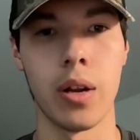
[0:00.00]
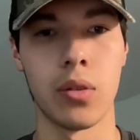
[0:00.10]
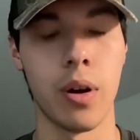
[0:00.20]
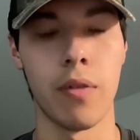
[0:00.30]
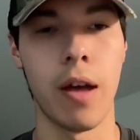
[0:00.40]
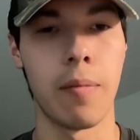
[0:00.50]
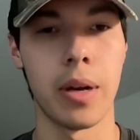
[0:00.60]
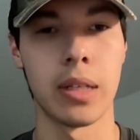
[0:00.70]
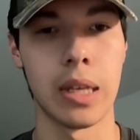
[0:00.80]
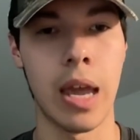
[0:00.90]
to 25
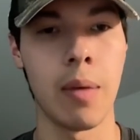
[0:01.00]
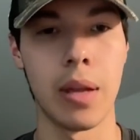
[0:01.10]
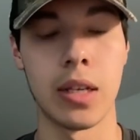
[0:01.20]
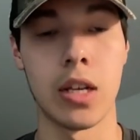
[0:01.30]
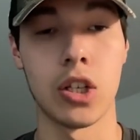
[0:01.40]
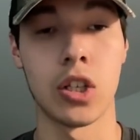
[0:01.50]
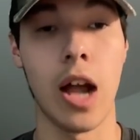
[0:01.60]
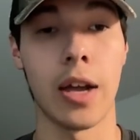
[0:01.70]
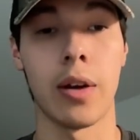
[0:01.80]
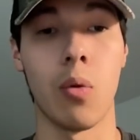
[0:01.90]
minutes a game. It's just
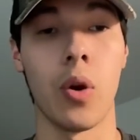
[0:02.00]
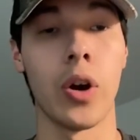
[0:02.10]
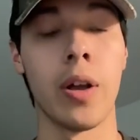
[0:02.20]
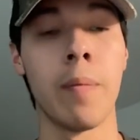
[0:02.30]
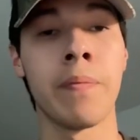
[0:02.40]
not going to work.